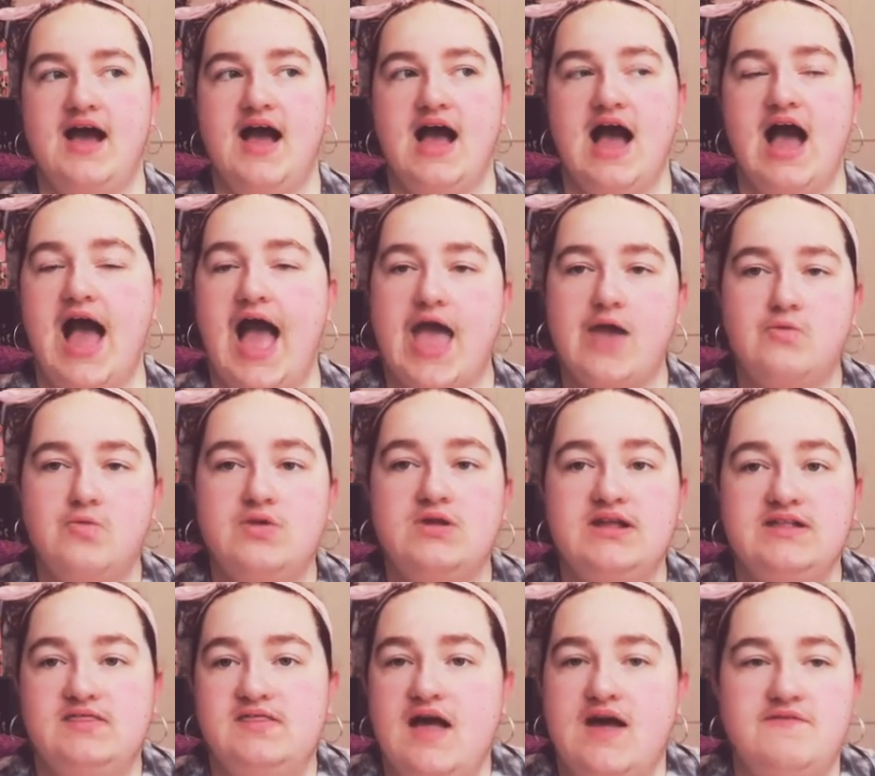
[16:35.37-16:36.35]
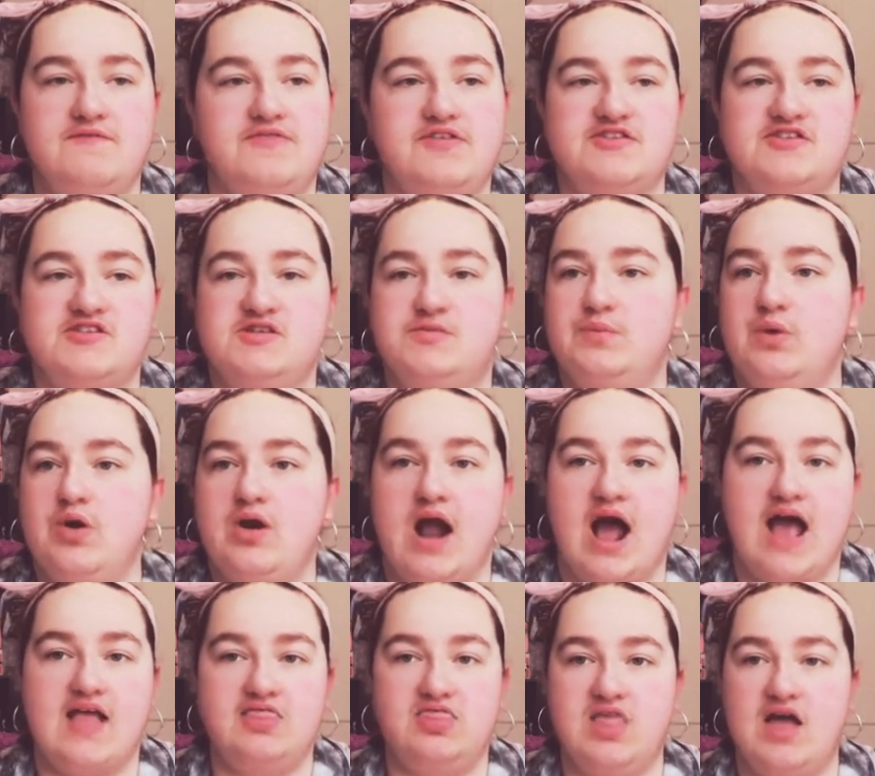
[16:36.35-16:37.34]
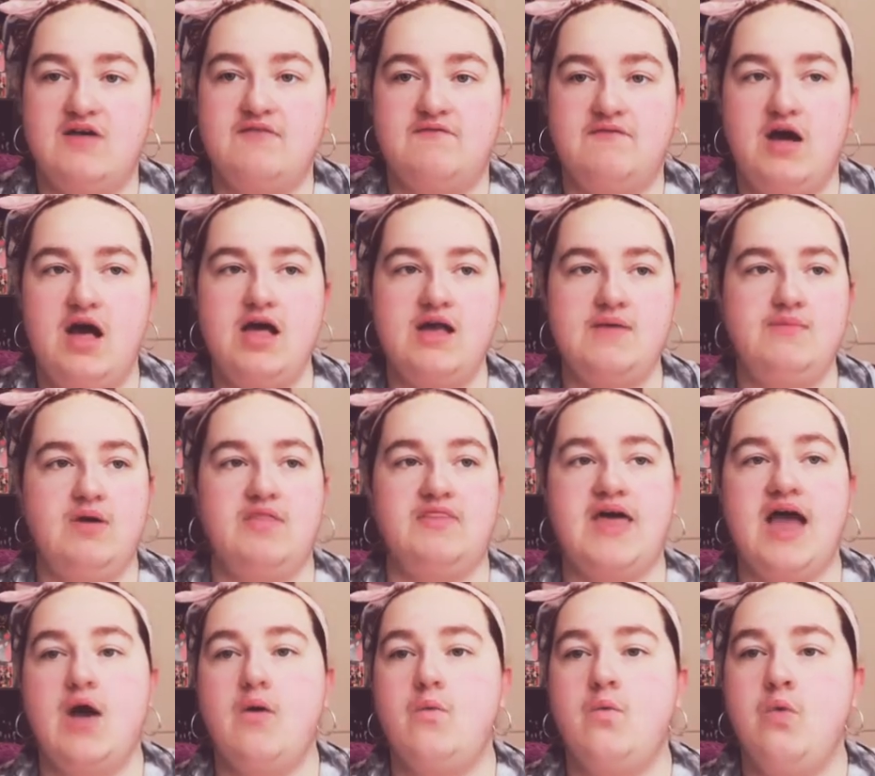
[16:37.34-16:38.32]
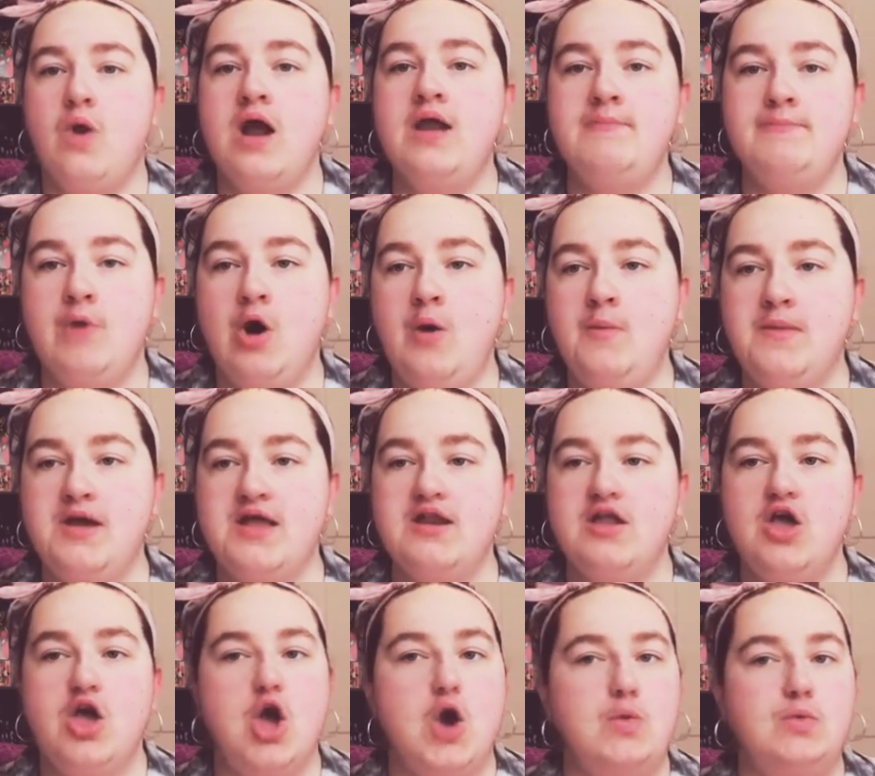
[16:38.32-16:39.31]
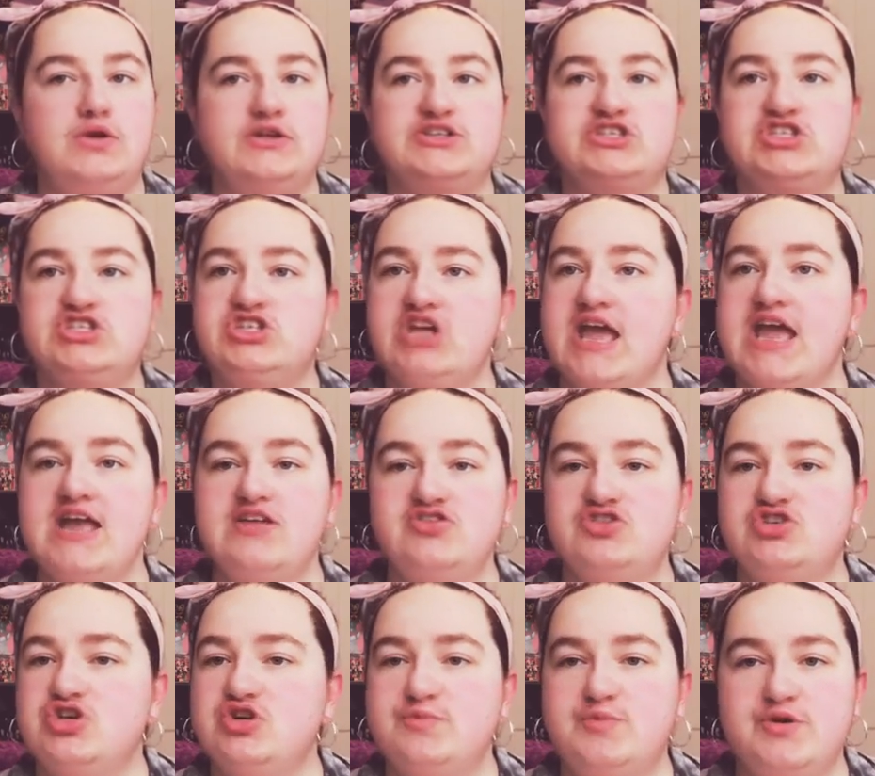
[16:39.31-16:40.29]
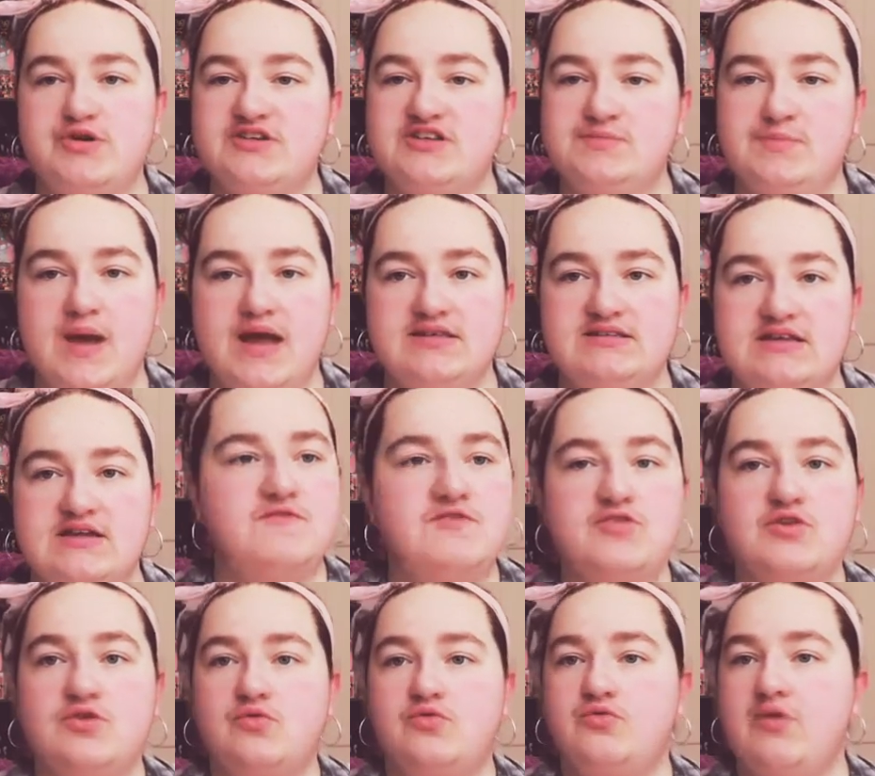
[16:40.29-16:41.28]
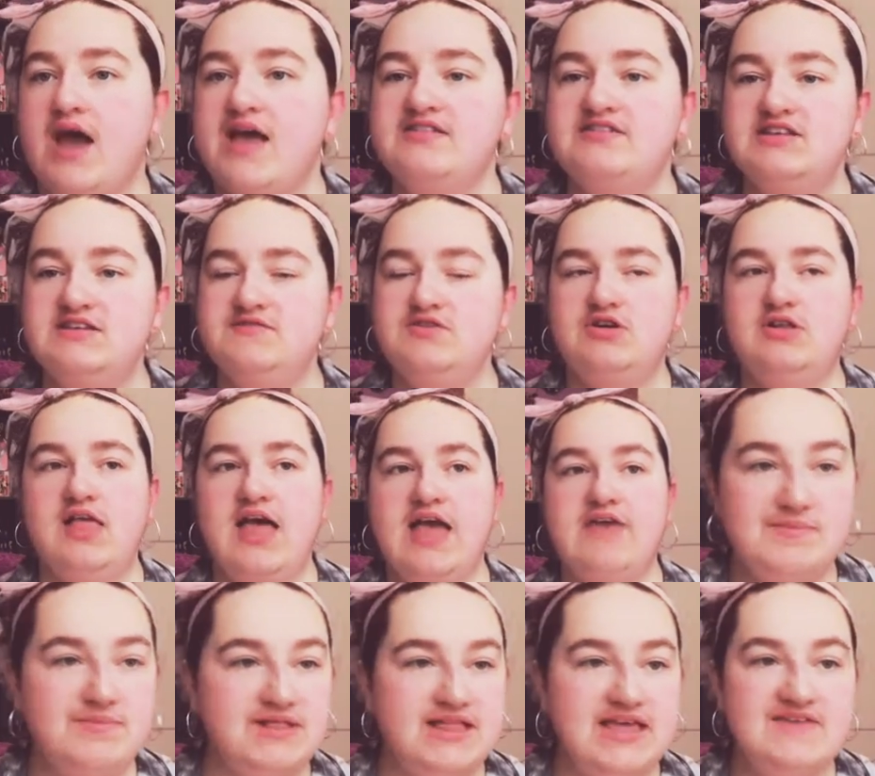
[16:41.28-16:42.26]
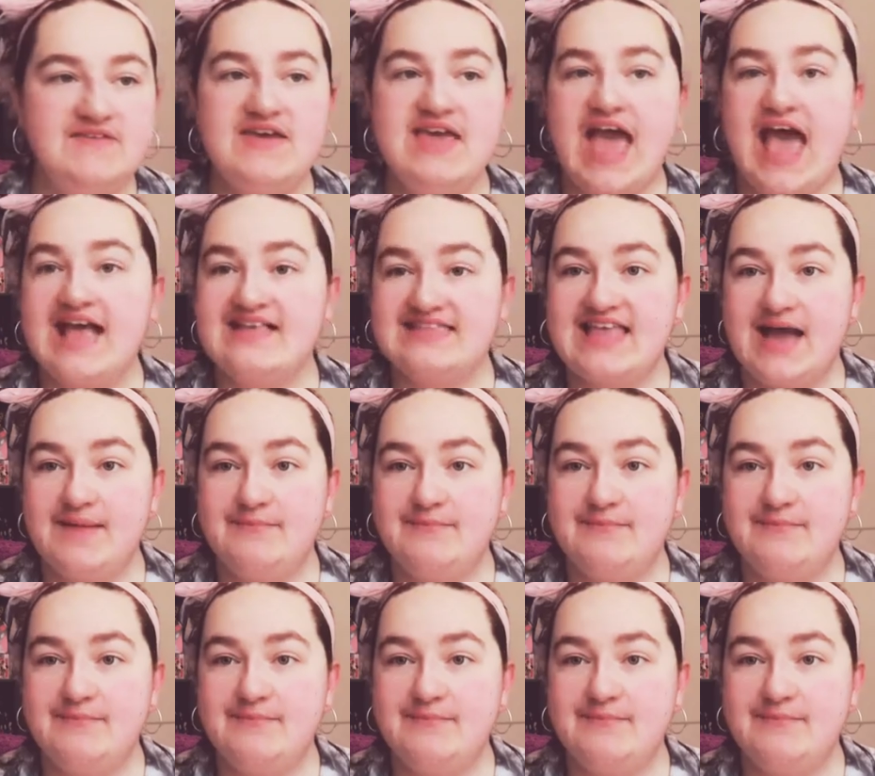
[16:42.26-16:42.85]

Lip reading: I really love the sport. I love volleyball. That one moment will change your perspective for the rest of your life. I believe he has that